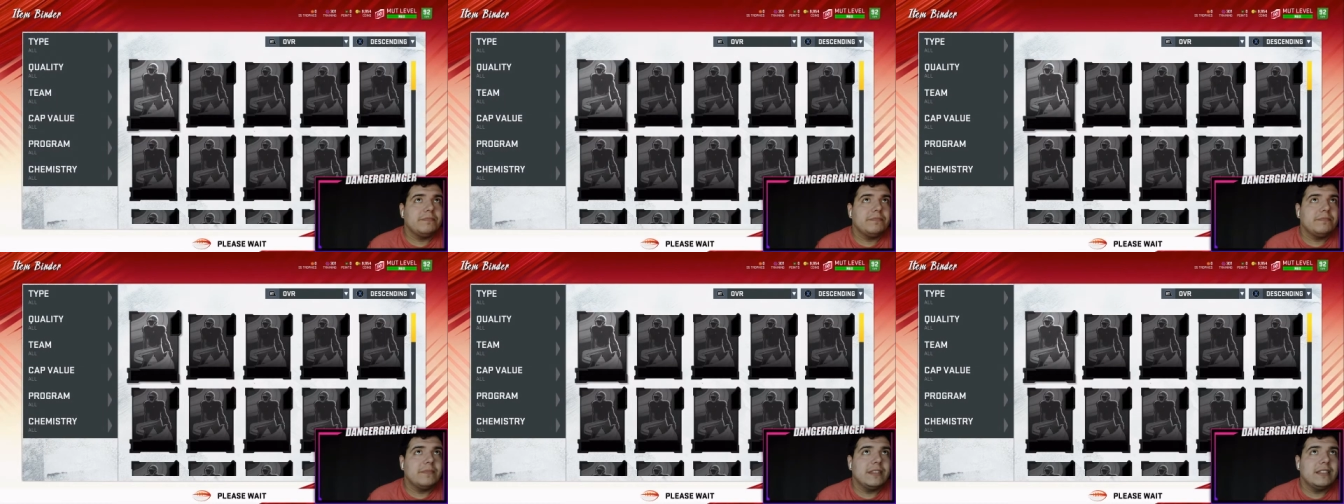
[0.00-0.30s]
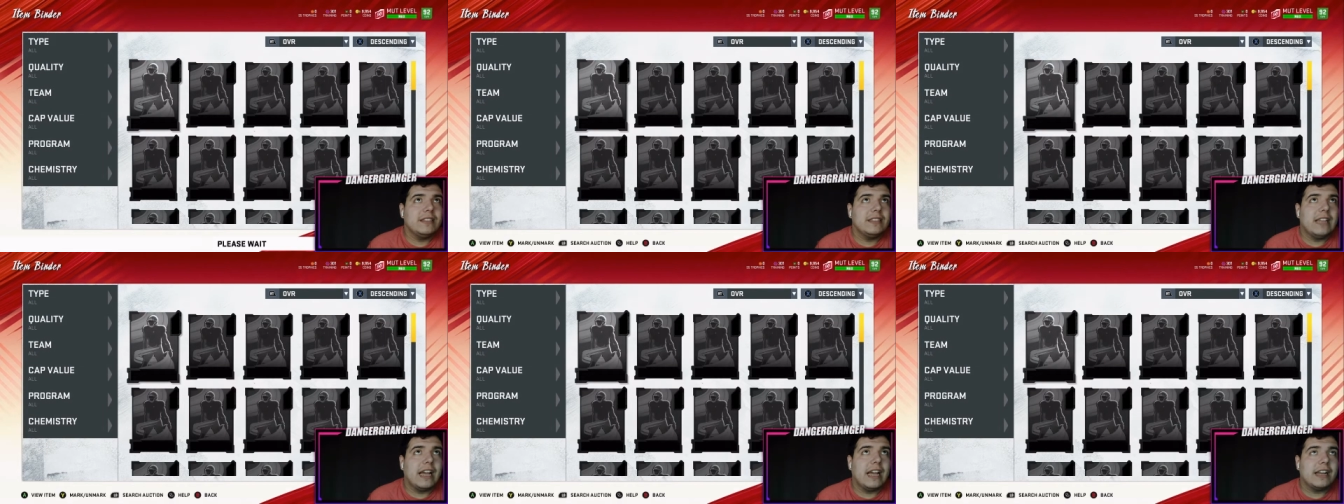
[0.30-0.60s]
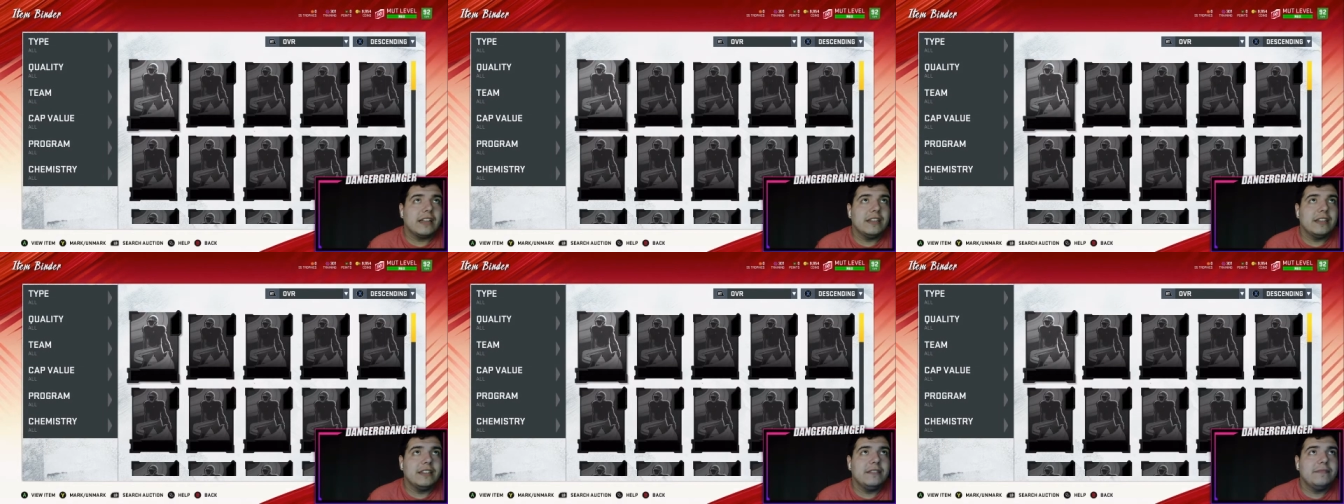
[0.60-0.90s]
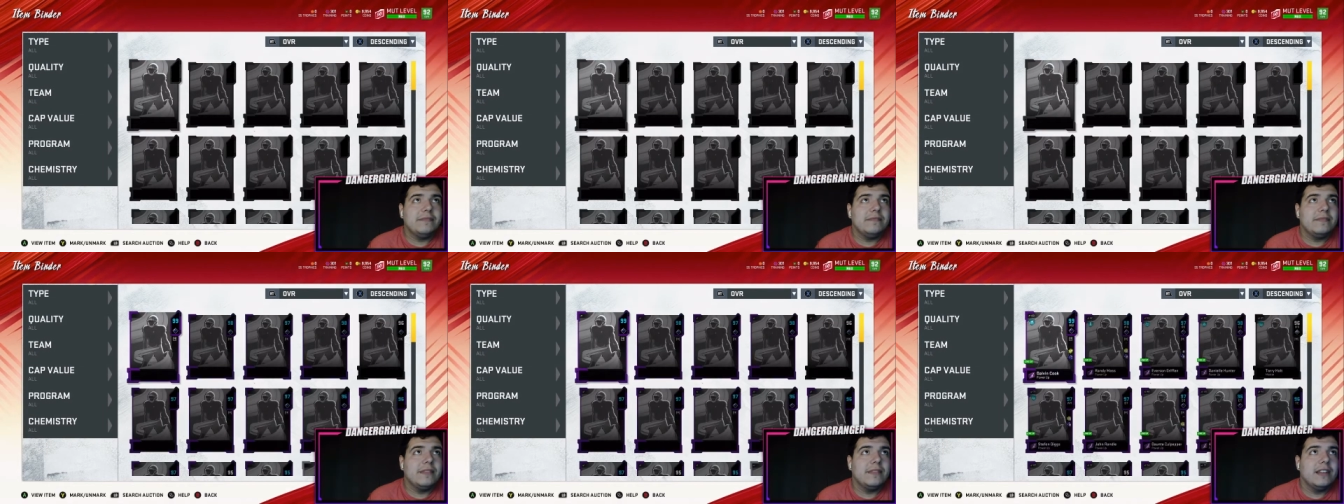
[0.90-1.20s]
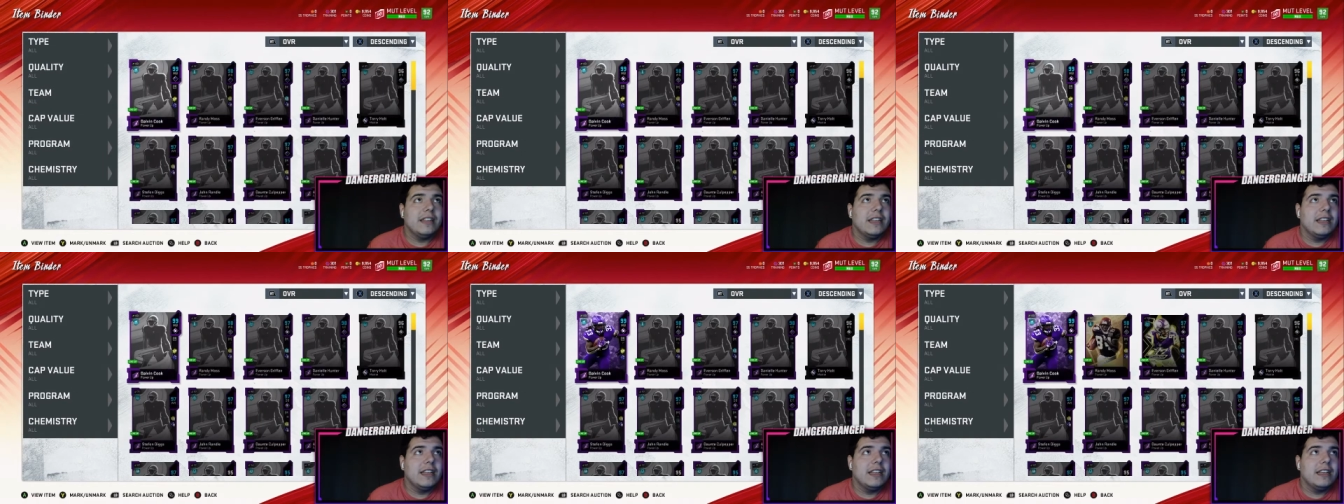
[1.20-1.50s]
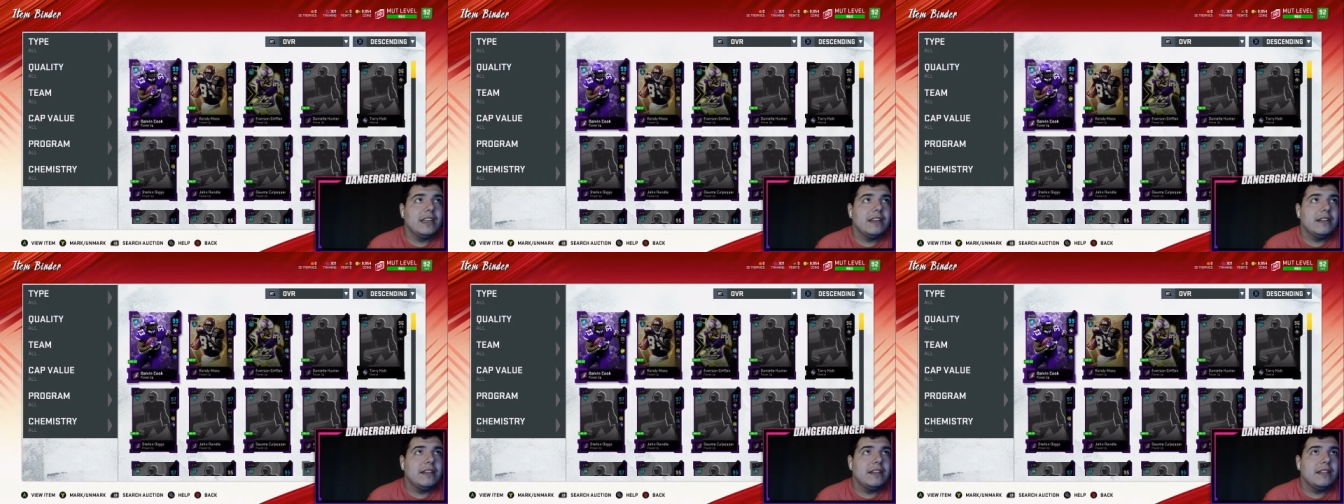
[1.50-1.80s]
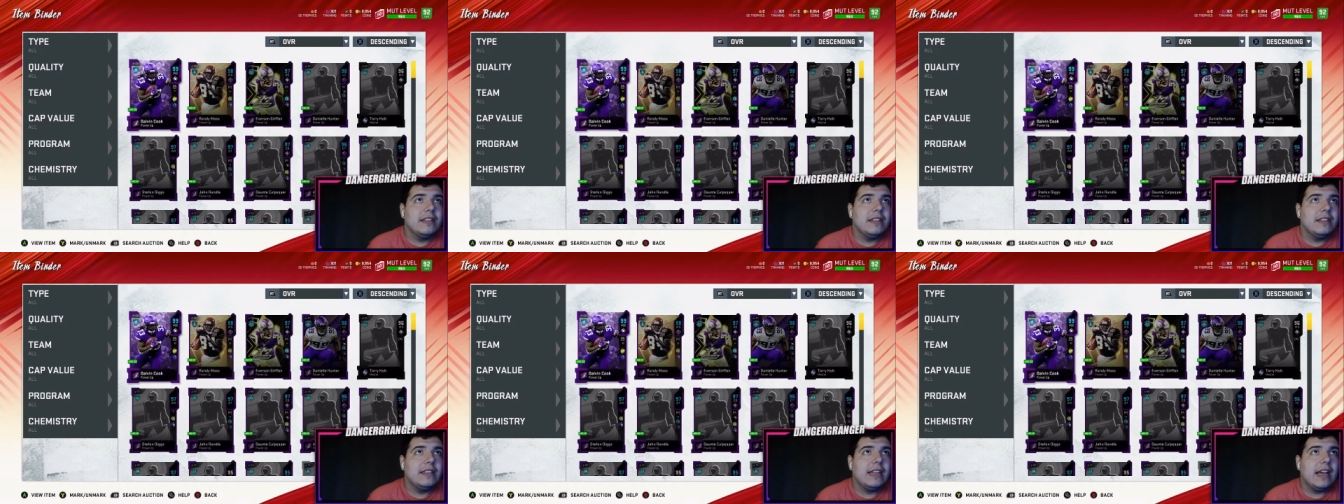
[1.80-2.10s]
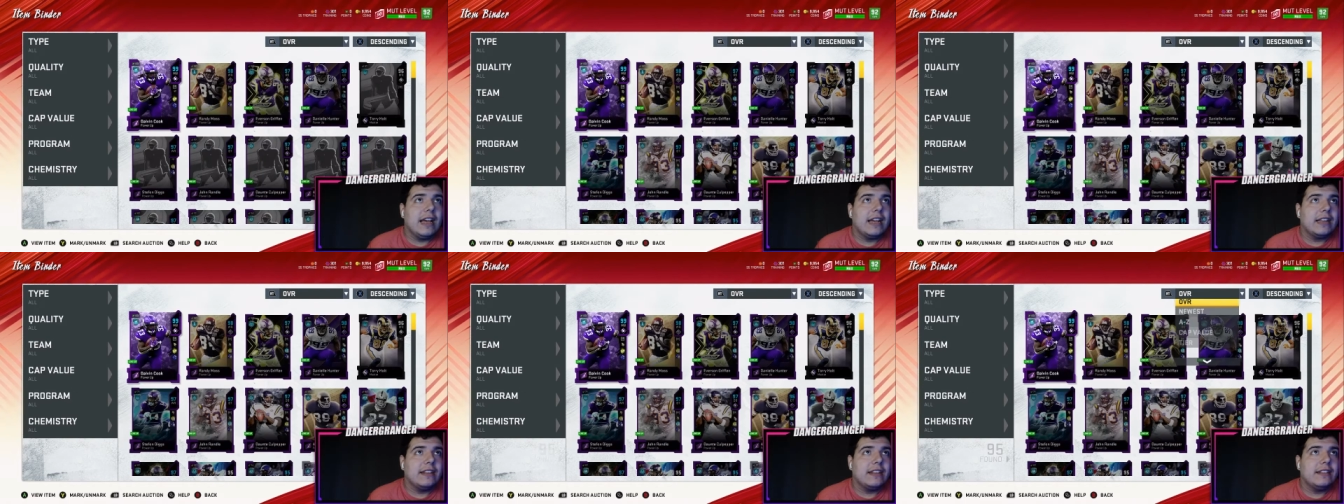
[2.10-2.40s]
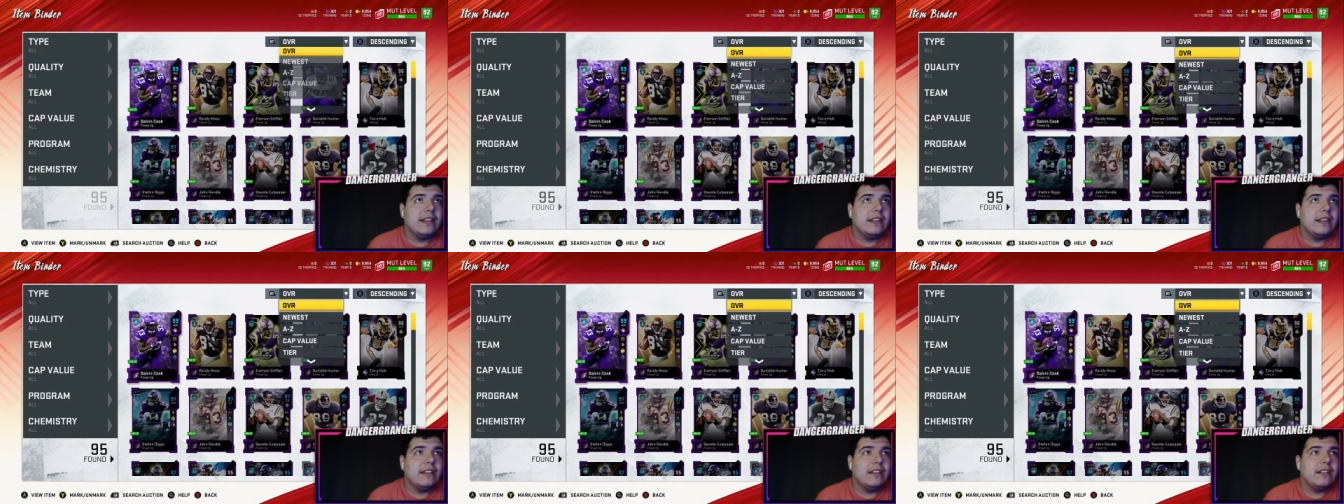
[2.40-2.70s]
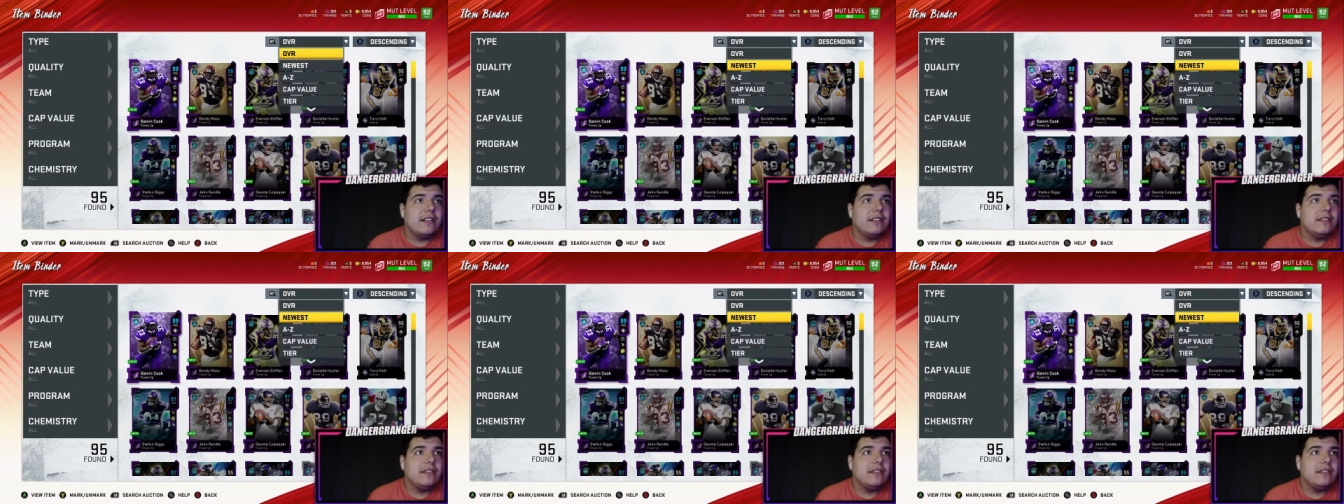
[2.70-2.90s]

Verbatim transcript: is not good. Not good at all